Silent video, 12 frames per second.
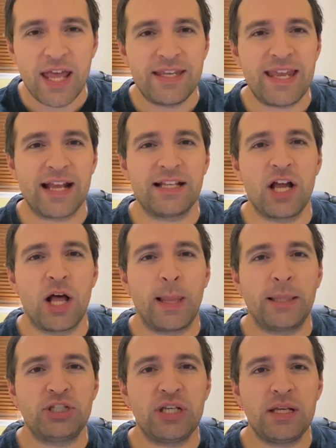
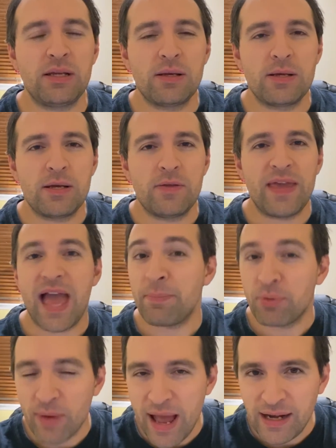technology, the
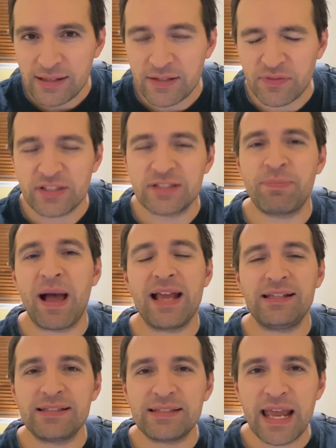apparatus of the
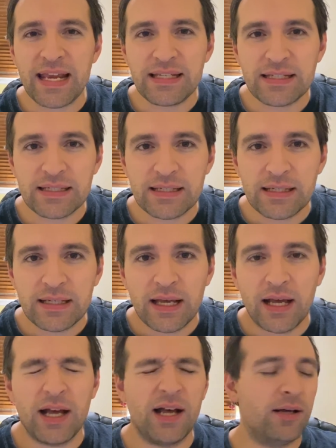spy state,
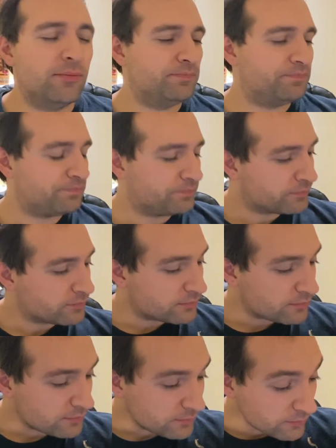
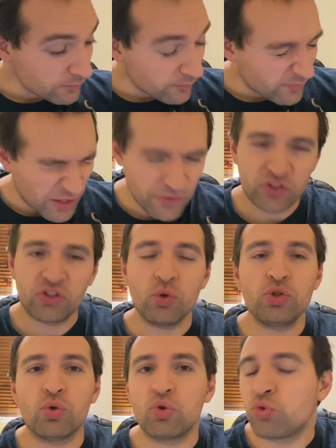the
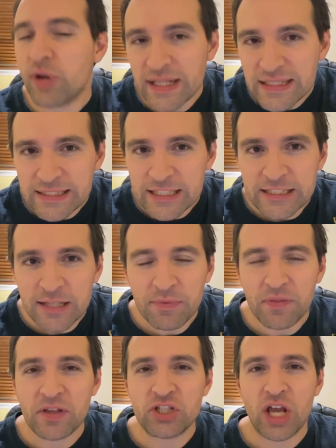social credit system
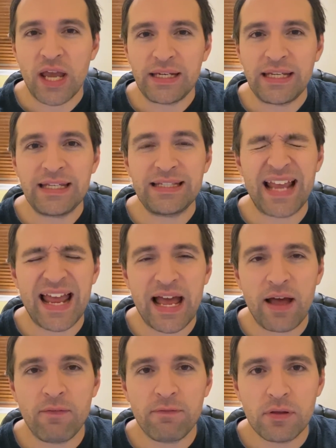that the Chinese
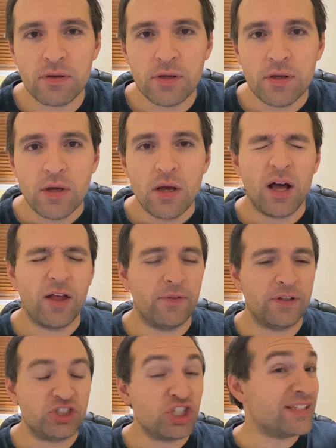have,
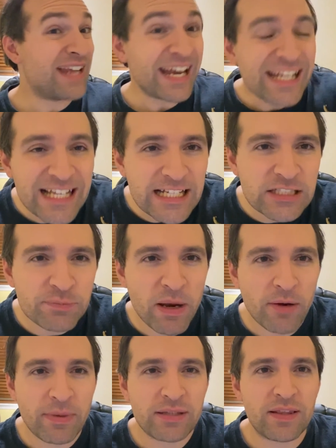the genetic
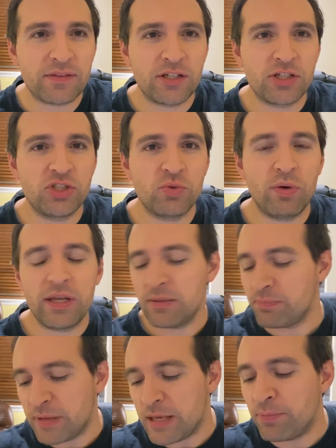experiments that they're
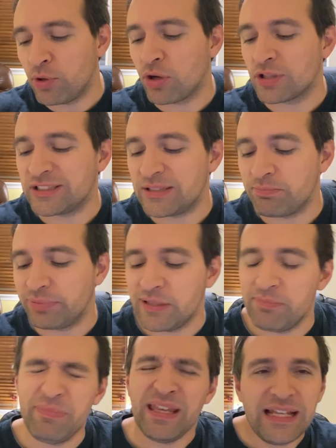doing. People are simply
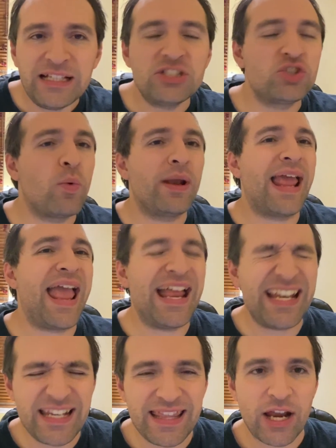means to an
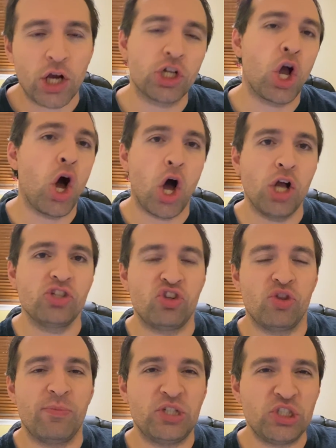end. They are cogs
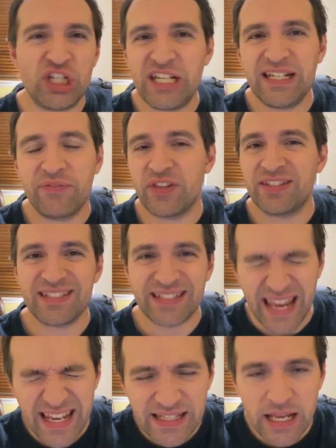in the machine of the
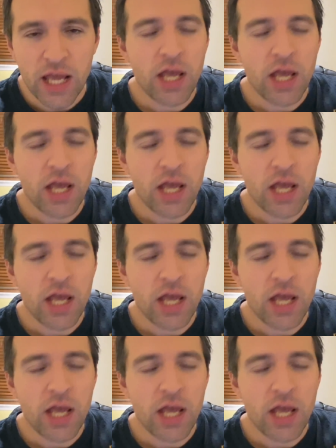state.